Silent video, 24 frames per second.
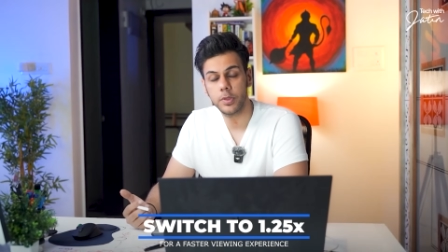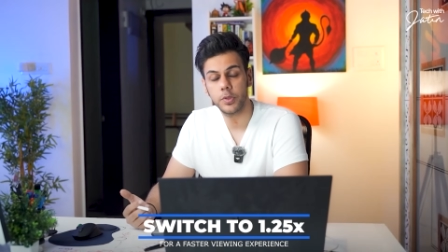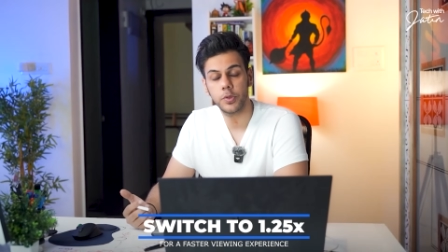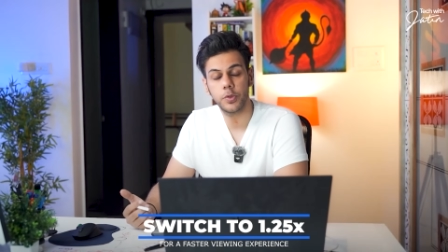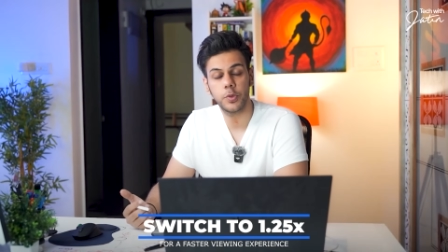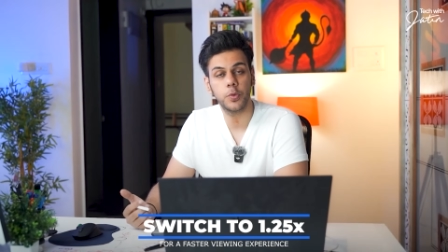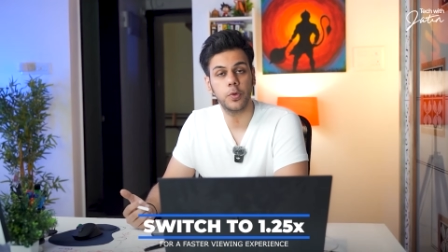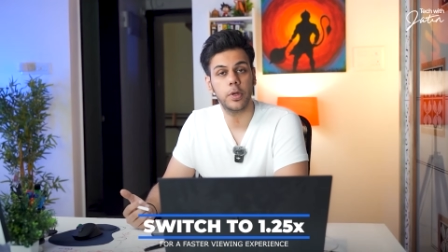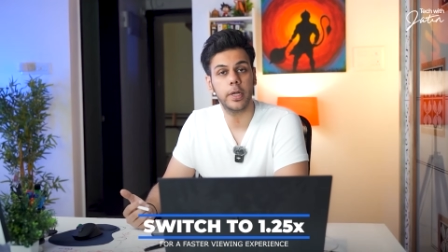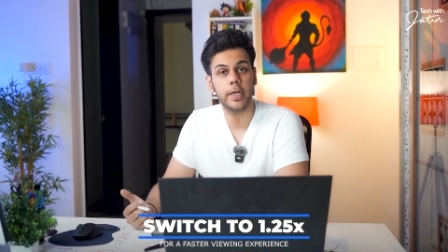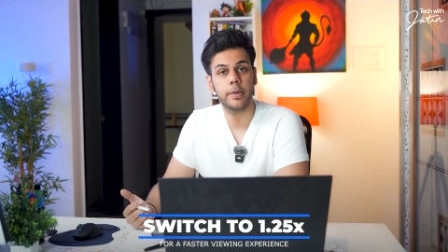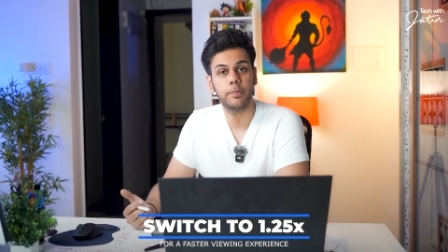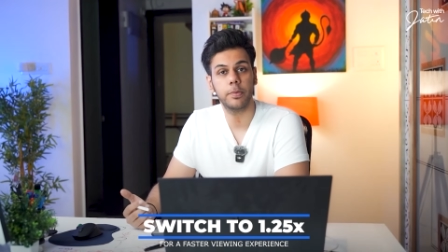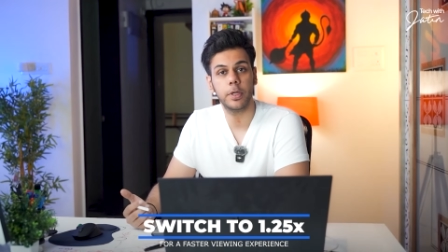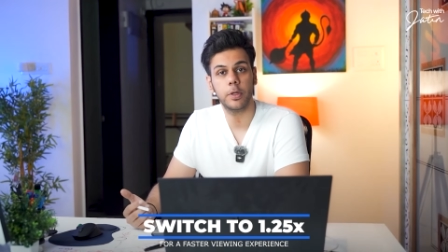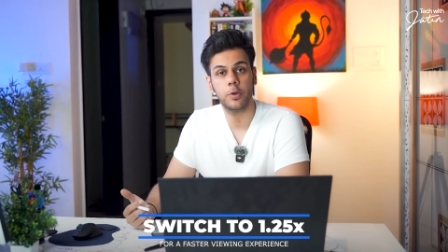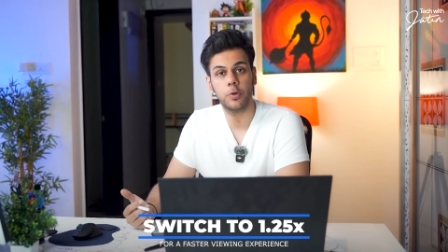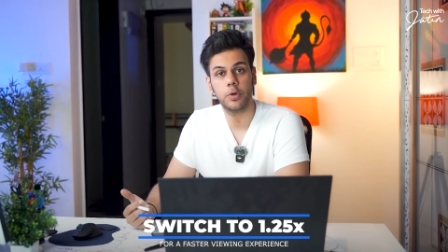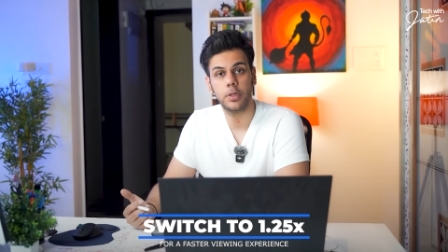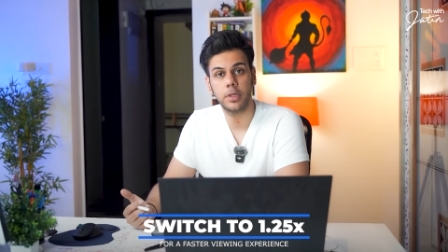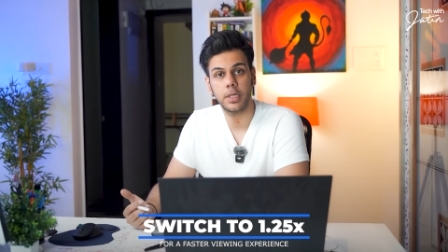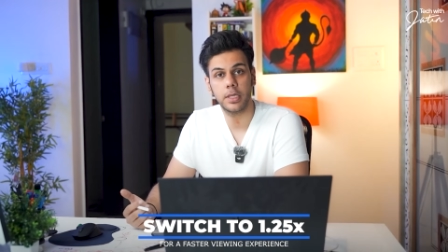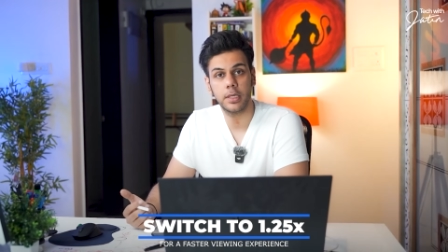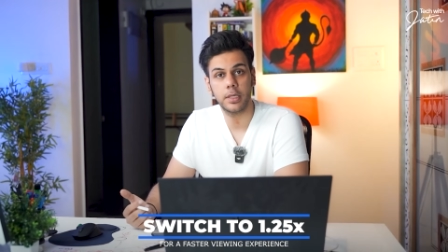So do let me
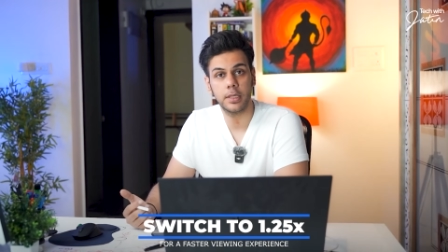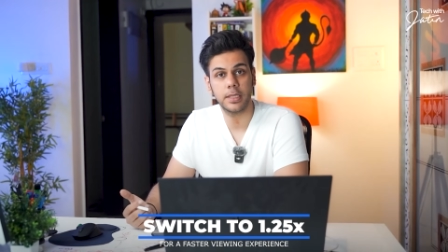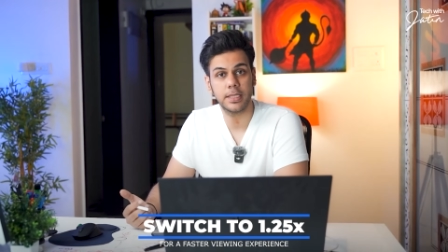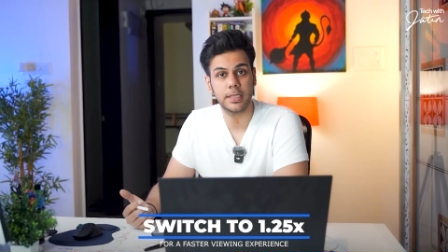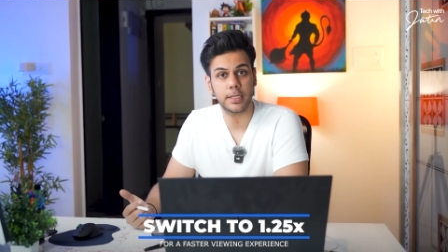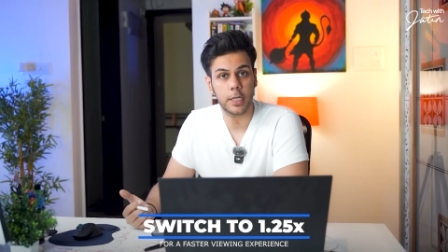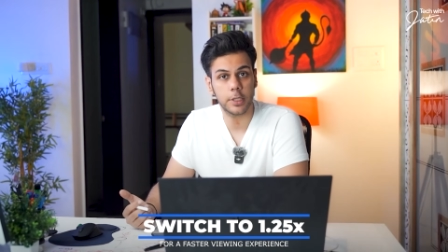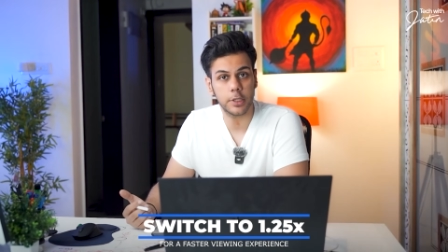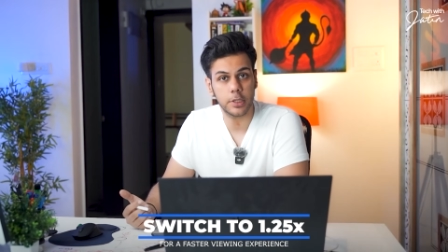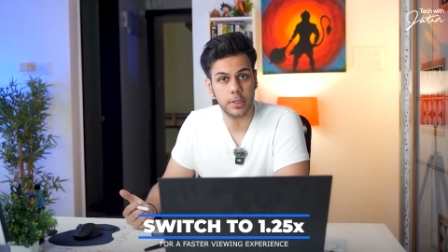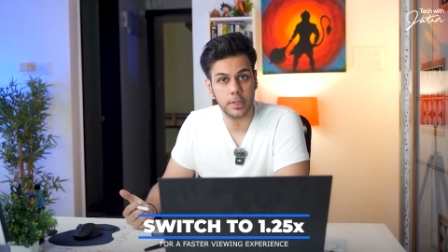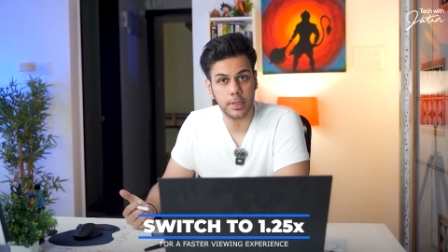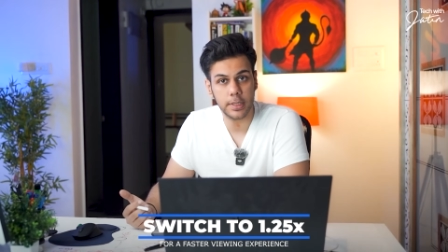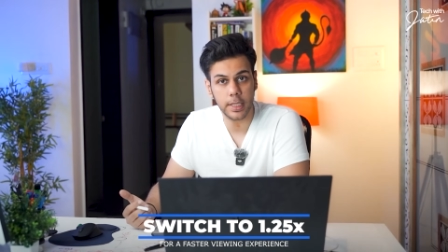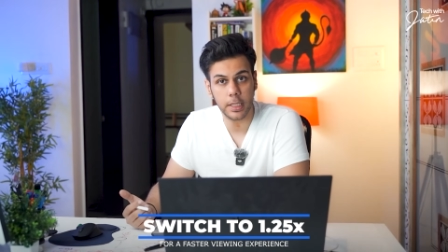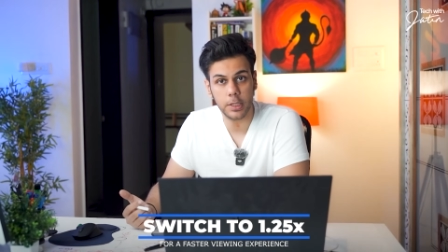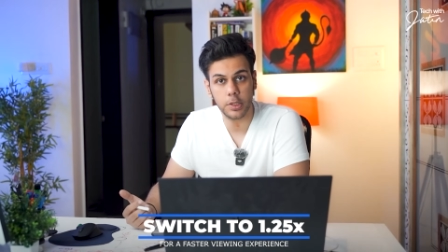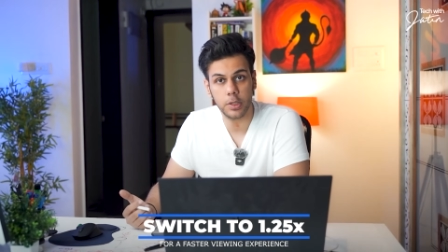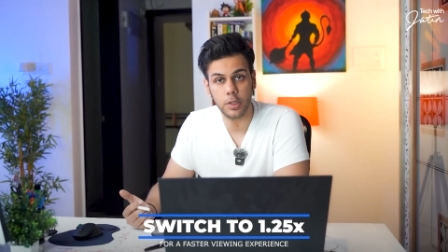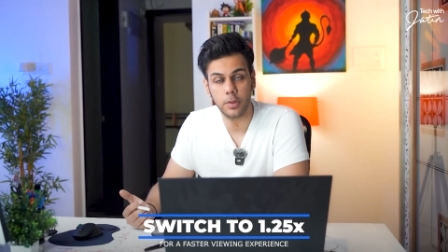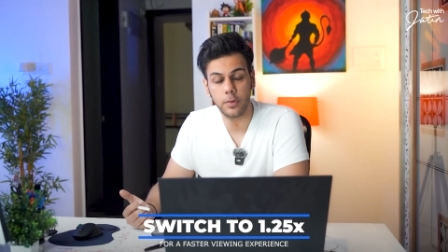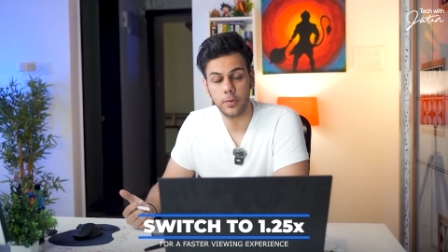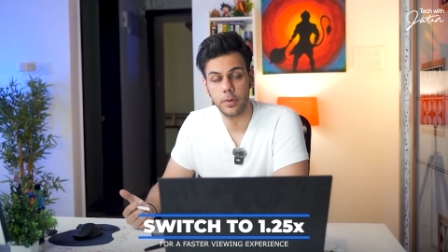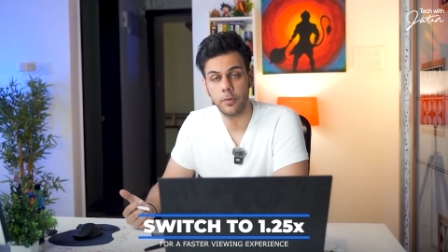know in the discussion
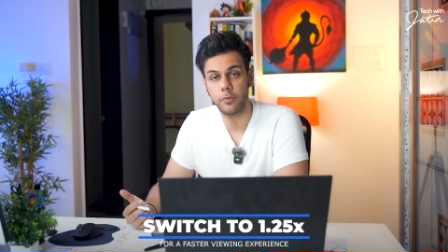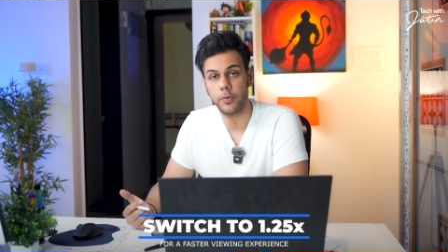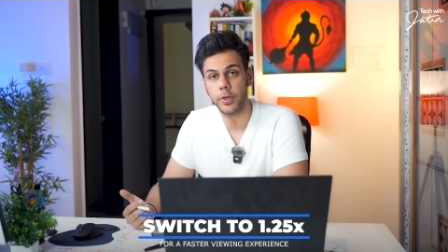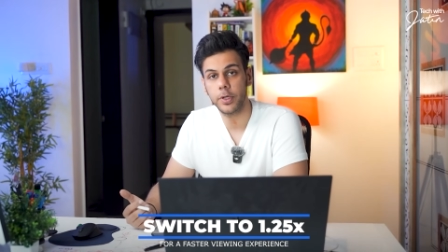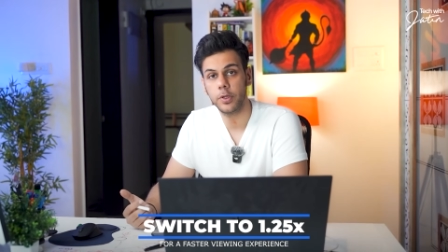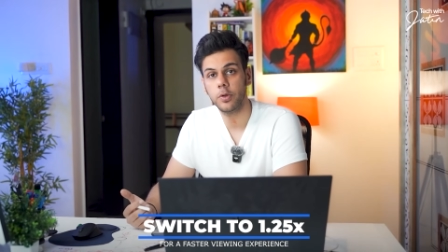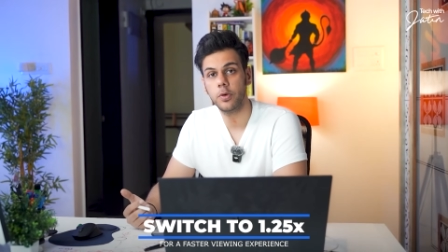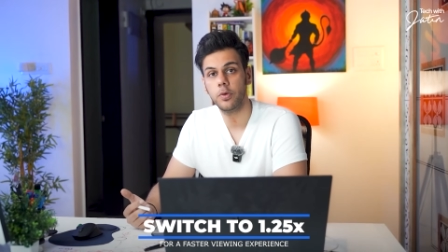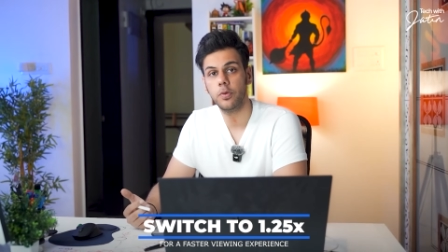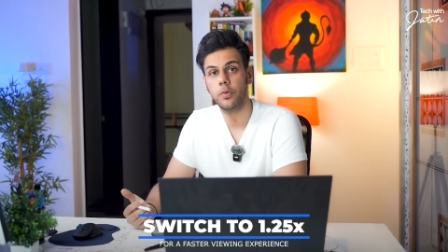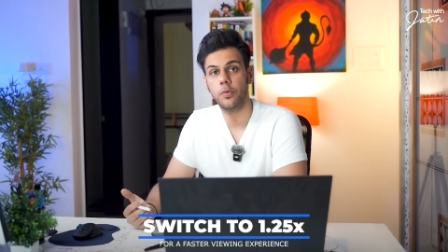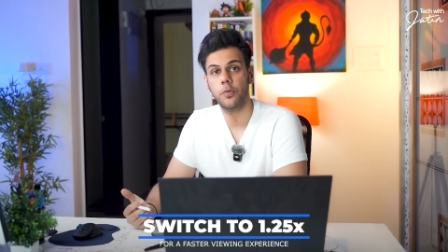section of the video